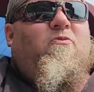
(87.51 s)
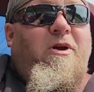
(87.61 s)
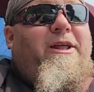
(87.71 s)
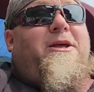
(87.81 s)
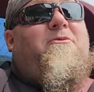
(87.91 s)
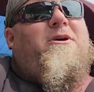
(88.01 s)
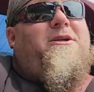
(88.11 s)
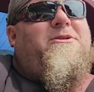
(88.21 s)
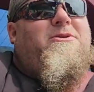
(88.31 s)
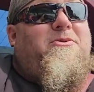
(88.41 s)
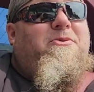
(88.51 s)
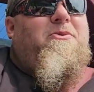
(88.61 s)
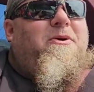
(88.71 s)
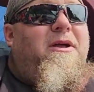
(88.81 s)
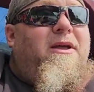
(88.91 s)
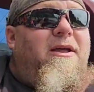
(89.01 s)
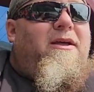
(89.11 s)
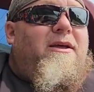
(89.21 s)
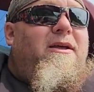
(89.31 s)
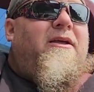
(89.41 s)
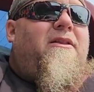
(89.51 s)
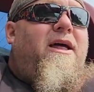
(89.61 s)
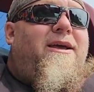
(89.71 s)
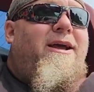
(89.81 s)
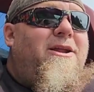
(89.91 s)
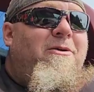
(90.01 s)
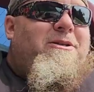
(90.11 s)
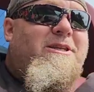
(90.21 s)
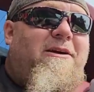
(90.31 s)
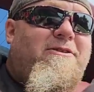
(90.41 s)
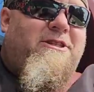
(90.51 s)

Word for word: really want to do. Like, I know it sounds